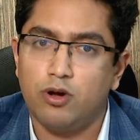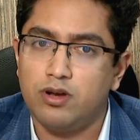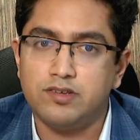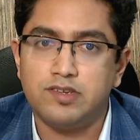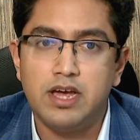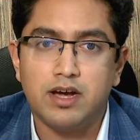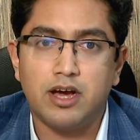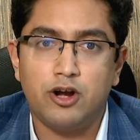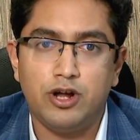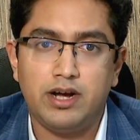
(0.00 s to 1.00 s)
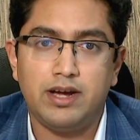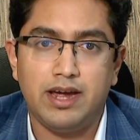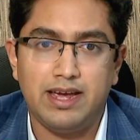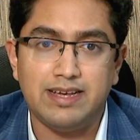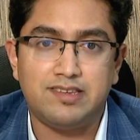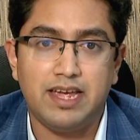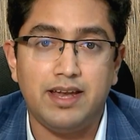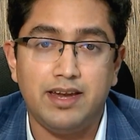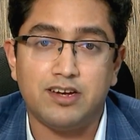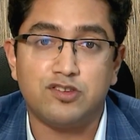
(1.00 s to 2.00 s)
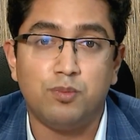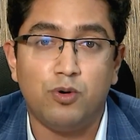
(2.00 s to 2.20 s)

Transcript: Garuda is India's